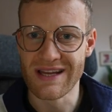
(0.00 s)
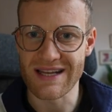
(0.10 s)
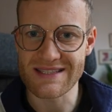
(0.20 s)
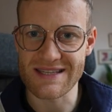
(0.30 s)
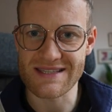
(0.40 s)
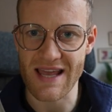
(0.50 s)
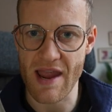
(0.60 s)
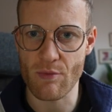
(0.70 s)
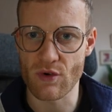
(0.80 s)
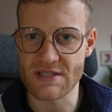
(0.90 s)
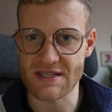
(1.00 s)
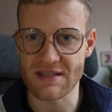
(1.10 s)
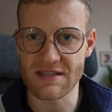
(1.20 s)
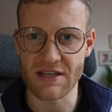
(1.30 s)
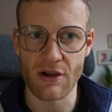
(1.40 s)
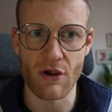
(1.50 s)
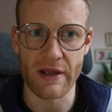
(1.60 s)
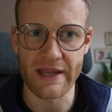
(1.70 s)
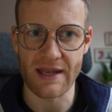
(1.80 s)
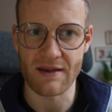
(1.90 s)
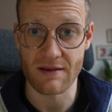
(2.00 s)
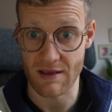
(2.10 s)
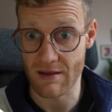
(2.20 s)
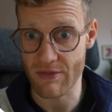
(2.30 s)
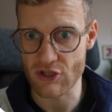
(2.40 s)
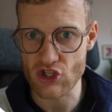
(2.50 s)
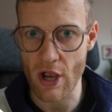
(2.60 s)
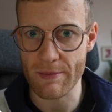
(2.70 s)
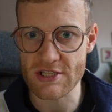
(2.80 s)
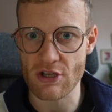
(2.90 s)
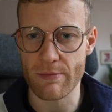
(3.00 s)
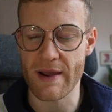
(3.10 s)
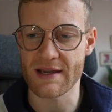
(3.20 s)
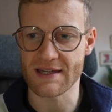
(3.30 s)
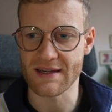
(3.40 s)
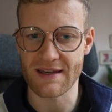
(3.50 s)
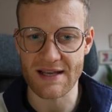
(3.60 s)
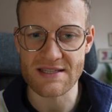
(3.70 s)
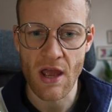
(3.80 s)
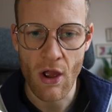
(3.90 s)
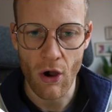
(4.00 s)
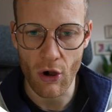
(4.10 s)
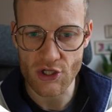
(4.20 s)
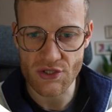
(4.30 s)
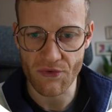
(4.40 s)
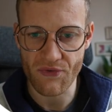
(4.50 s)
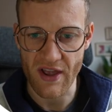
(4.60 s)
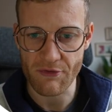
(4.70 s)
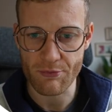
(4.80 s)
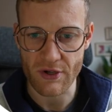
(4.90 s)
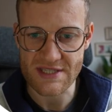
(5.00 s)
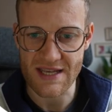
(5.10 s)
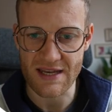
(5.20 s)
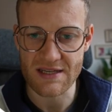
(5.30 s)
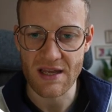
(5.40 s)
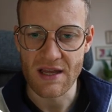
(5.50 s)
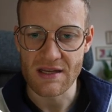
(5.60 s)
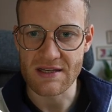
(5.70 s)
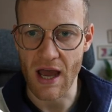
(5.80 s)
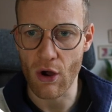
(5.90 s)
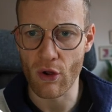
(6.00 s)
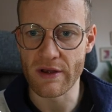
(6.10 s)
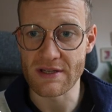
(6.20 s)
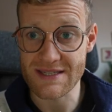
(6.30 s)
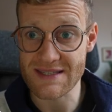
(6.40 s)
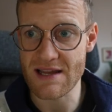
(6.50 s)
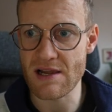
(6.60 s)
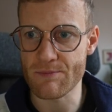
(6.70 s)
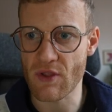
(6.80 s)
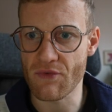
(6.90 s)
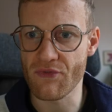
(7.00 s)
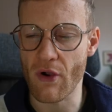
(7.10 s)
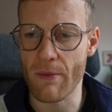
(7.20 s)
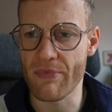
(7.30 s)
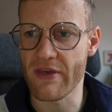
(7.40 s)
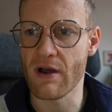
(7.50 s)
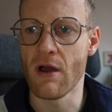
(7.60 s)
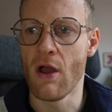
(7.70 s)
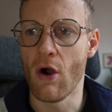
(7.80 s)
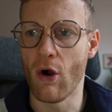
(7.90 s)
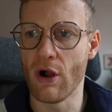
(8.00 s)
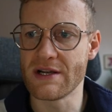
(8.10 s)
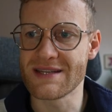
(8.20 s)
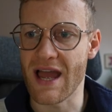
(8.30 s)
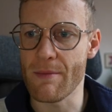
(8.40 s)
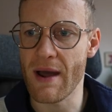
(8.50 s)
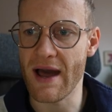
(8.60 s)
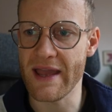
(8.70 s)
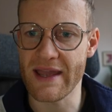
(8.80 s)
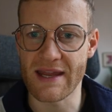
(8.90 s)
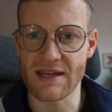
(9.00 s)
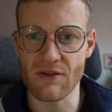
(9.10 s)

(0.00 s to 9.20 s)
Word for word: It's the same we see here in um, the German stock market index, also five percent down still from the all-time high. And